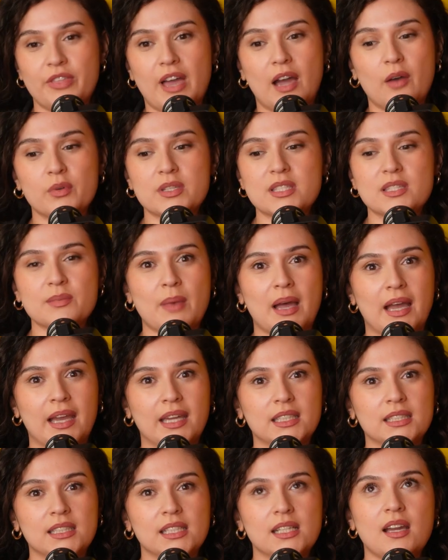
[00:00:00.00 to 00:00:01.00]
that one's
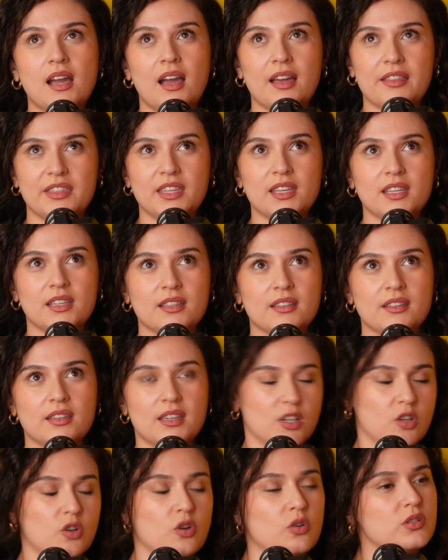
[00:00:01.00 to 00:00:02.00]
mine. I think
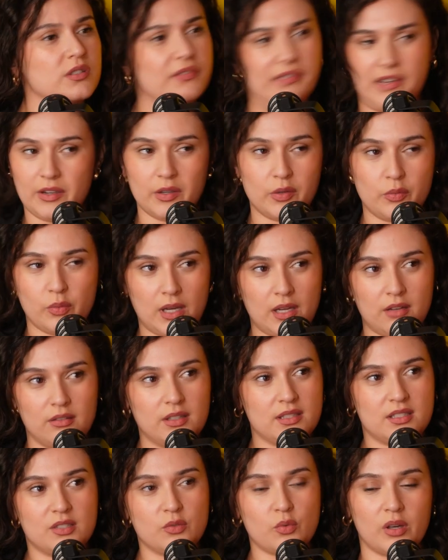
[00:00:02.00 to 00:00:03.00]
it goes very well
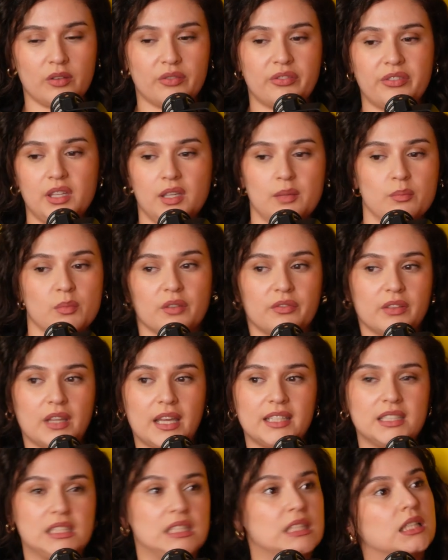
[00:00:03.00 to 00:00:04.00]
into our theme of
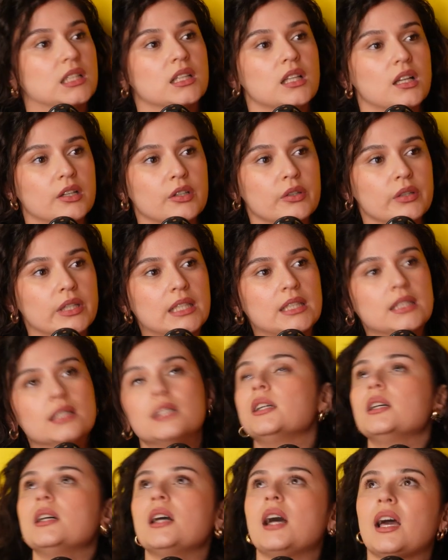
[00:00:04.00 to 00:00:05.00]
like decluttering.
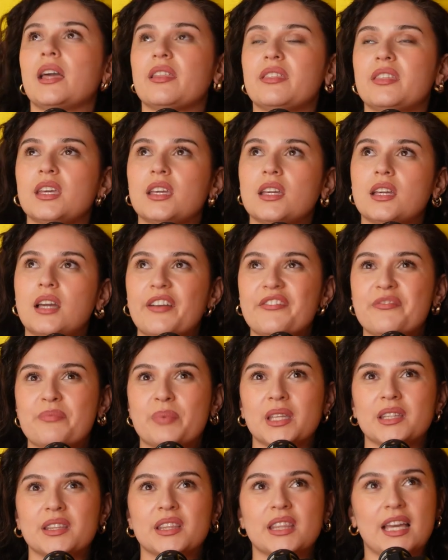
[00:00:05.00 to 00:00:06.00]
I think I've
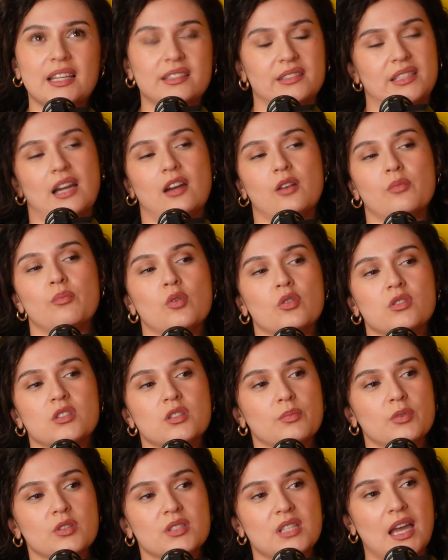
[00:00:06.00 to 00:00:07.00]
been let down
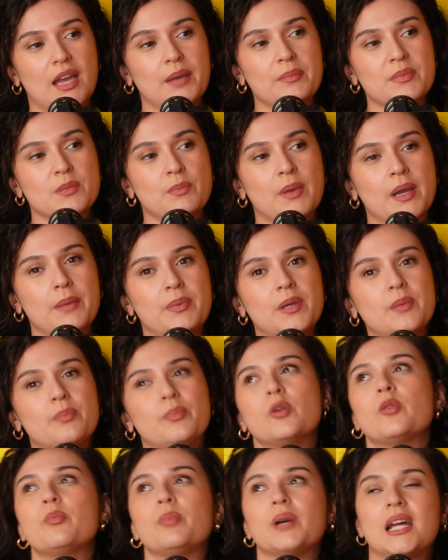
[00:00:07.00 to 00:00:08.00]
multiple times by
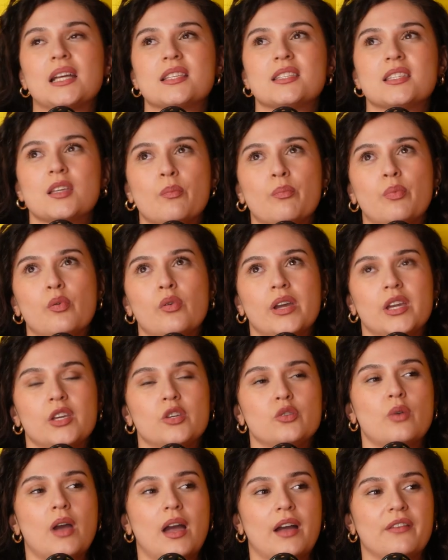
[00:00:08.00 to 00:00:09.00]
people, but at some point
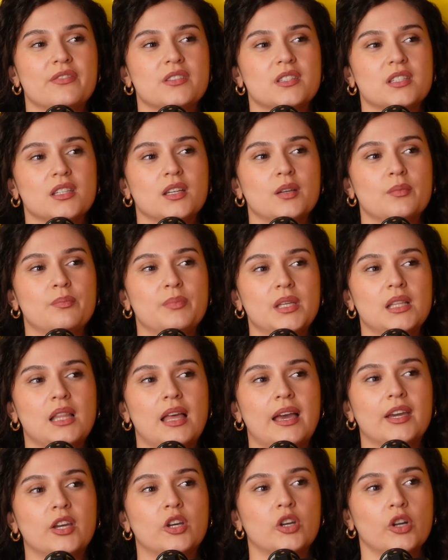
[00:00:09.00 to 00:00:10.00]
you have to be
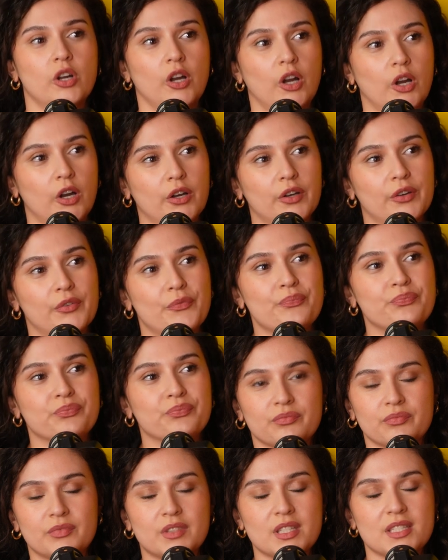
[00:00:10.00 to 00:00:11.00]
like, girl,
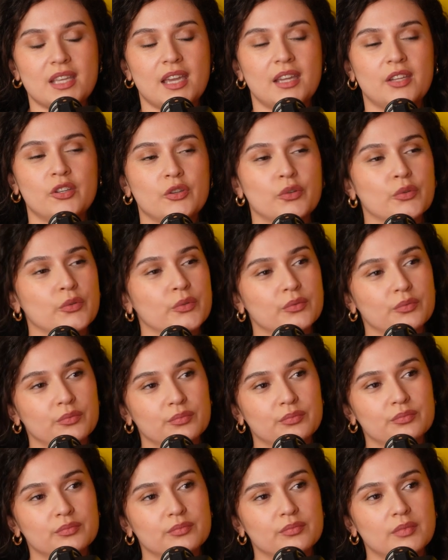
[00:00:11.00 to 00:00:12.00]
this ain't new.
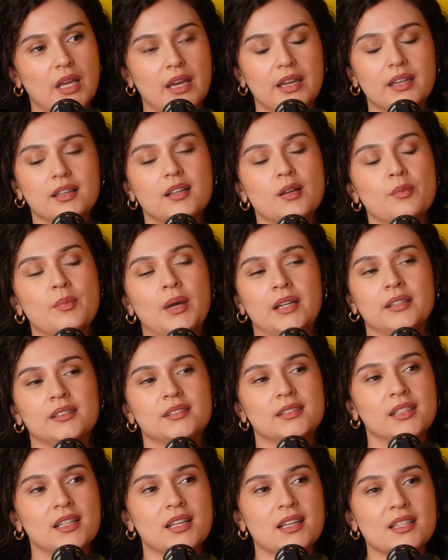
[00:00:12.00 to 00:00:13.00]
Like, come
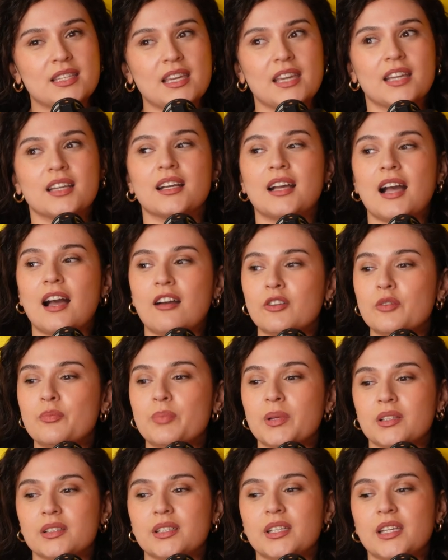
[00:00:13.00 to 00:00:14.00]
on. Take
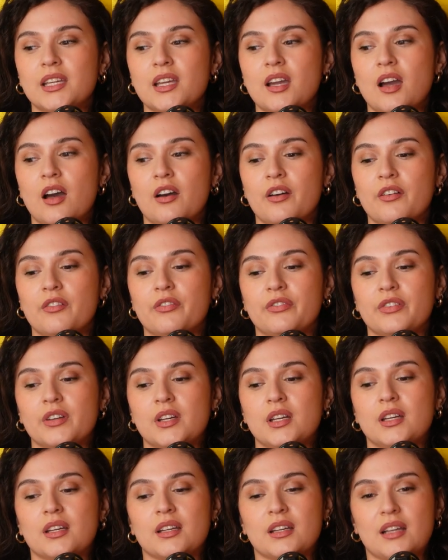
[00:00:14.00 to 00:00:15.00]
accountability of
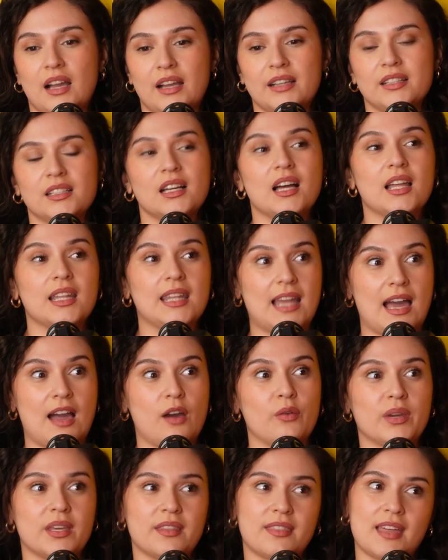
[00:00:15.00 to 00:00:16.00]
kind of
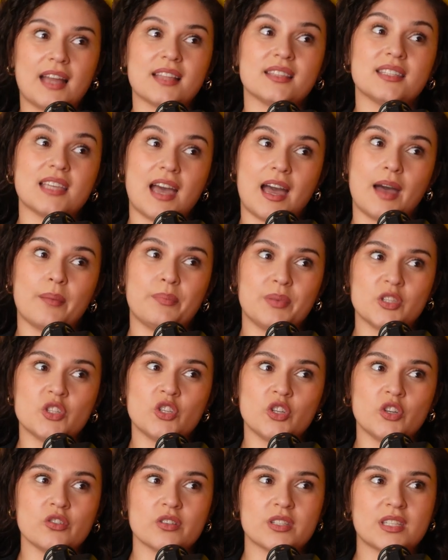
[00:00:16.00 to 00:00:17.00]
allowing that to happen
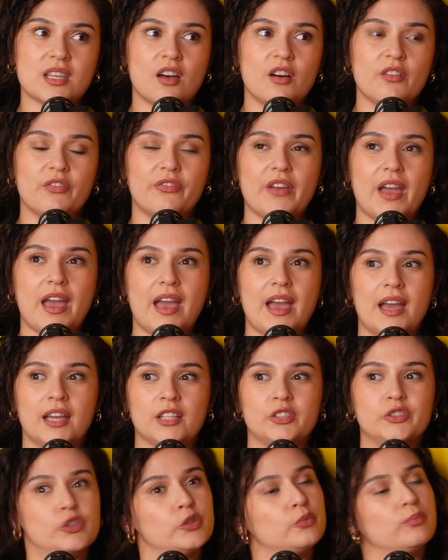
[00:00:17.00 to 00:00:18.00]
to yourself
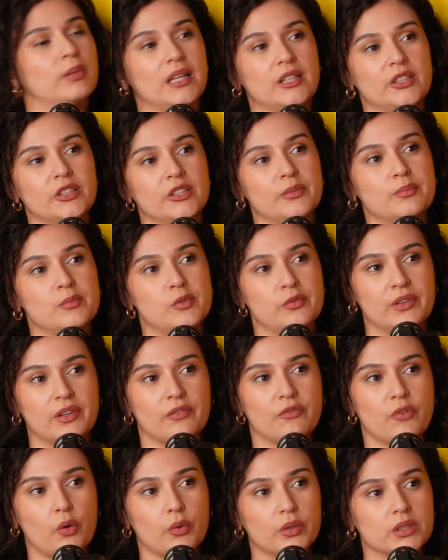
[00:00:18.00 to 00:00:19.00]
and do better
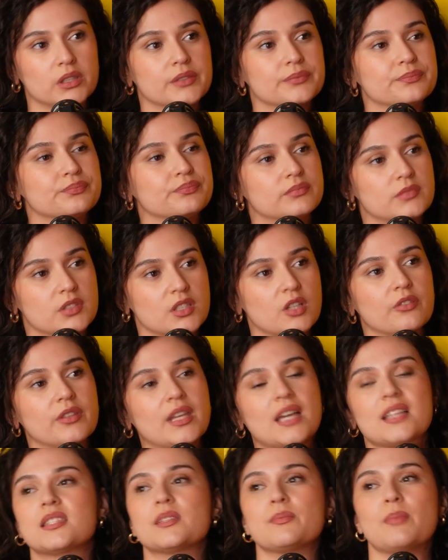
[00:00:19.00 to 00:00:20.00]
moving forward. So
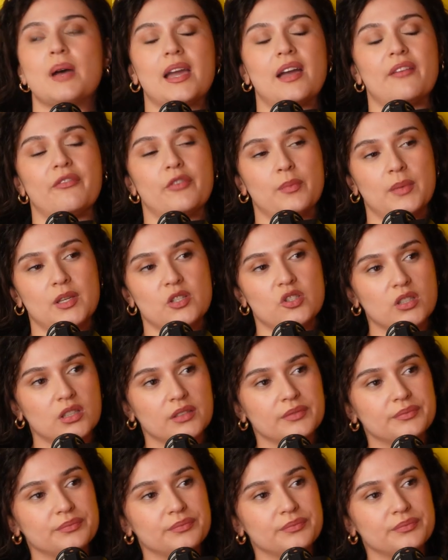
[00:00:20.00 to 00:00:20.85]
that's my affirmation.